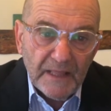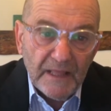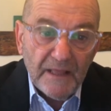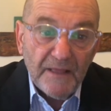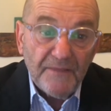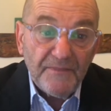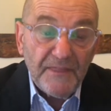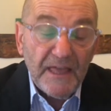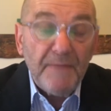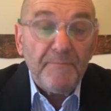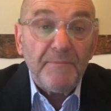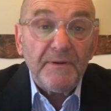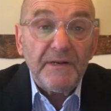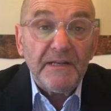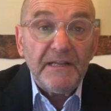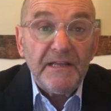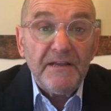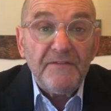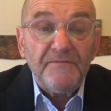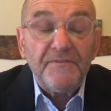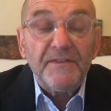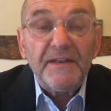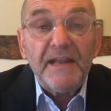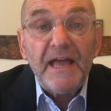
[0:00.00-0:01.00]
They
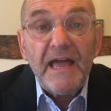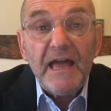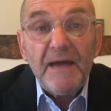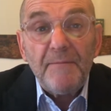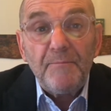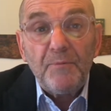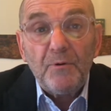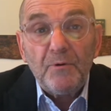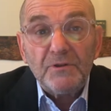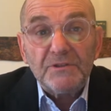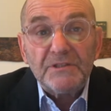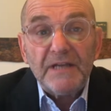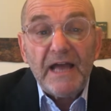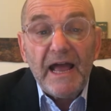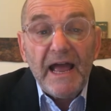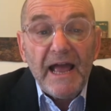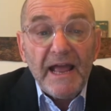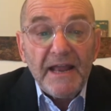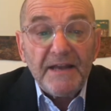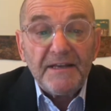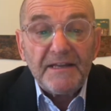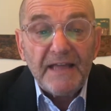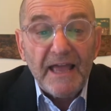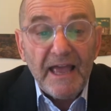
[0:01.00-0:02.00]
believe that airports
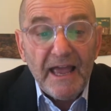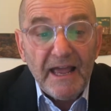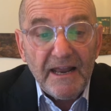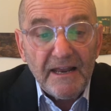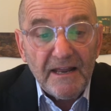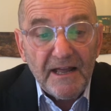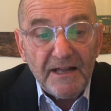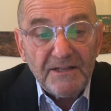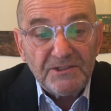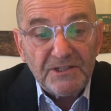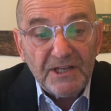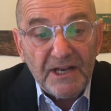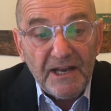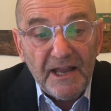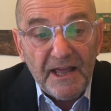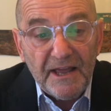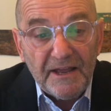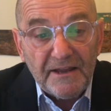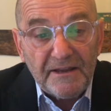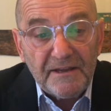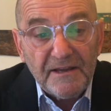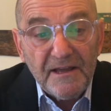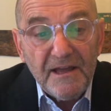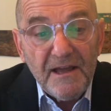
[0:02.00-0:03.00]
and airlines
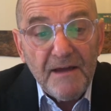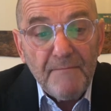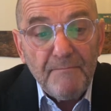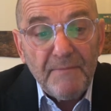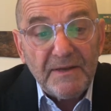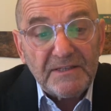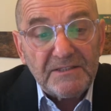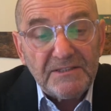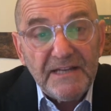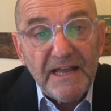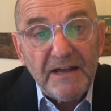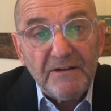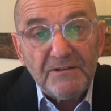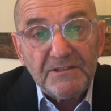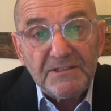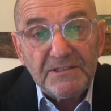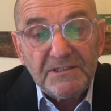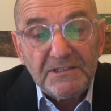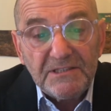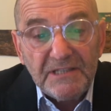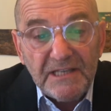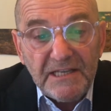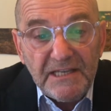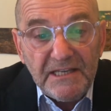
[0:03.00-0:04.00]
alike must now
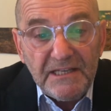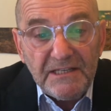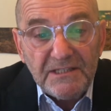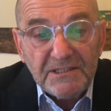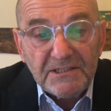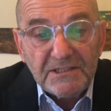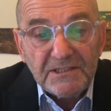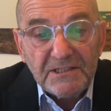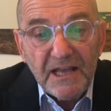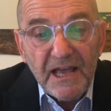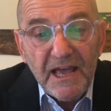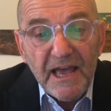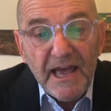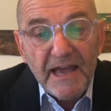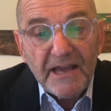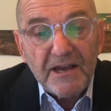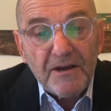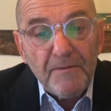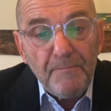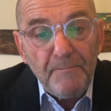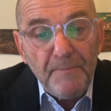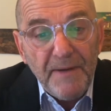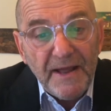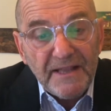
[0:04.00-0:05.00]
seize a
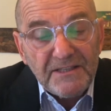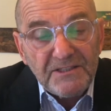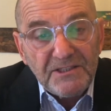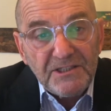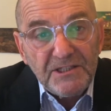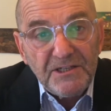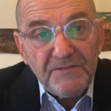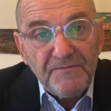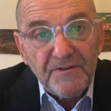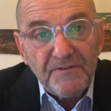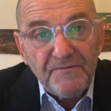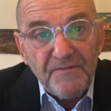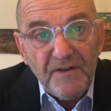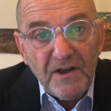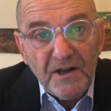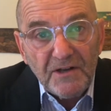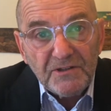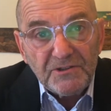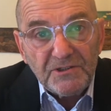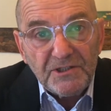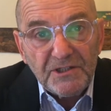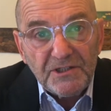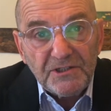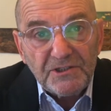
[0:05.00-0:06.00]
competitive
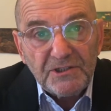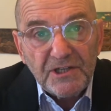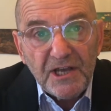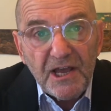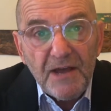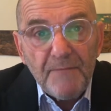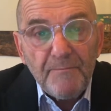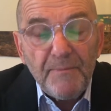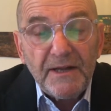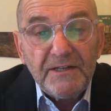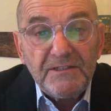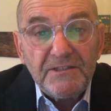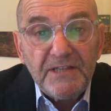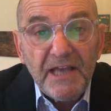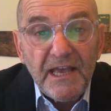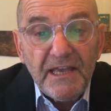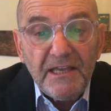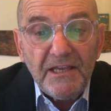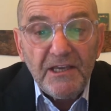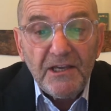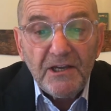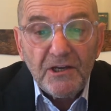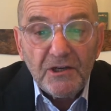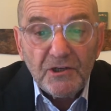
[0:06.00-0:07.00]
advantage by
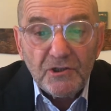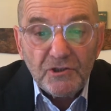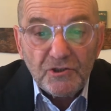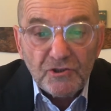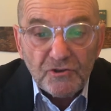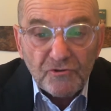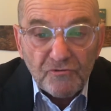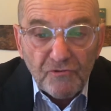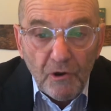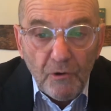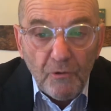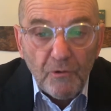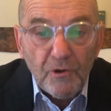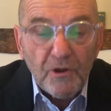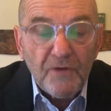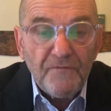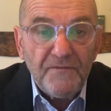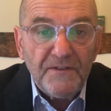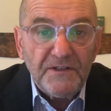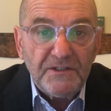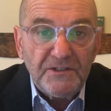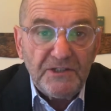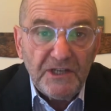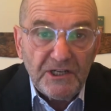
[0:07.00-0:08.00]
taking control of
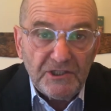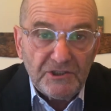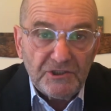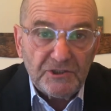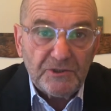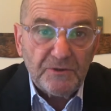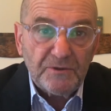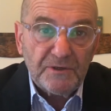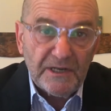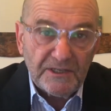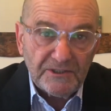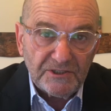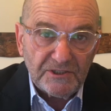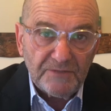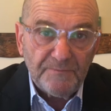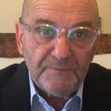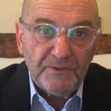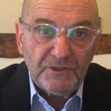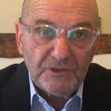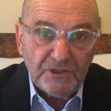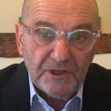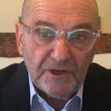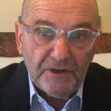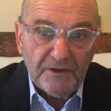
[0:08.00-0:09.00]
the digital customer
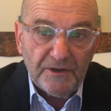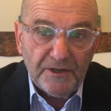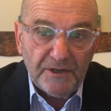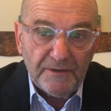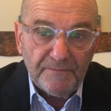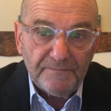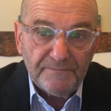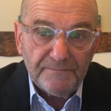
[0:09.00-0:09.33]
journey.